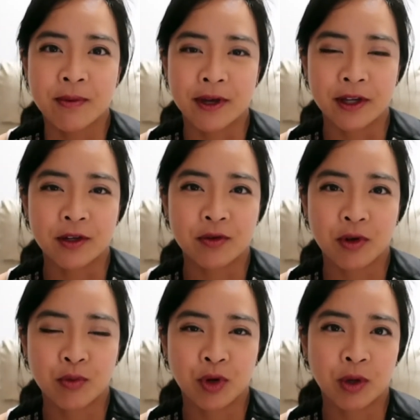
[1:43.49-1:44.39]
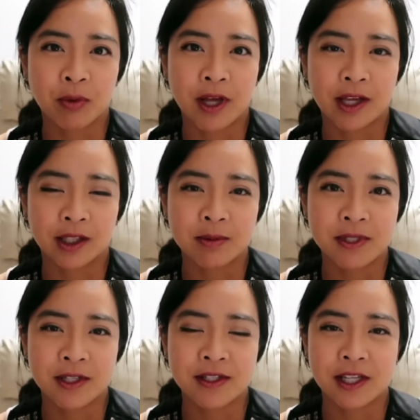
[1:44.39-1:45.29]
but when applying
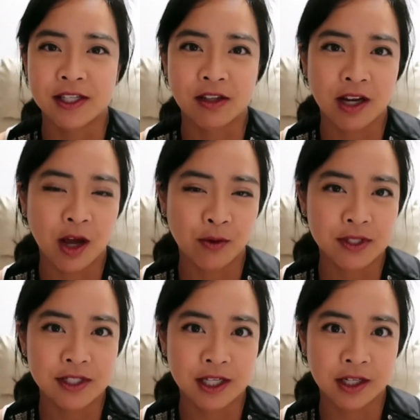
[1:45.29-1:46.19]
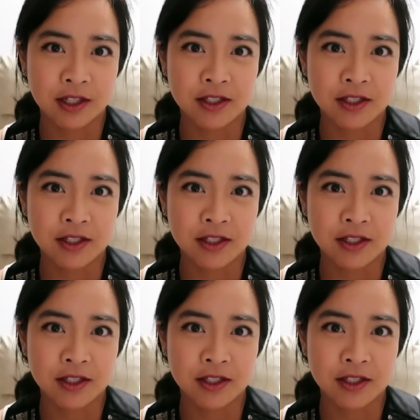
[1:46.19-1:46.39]
LipSense, that's not how it's done.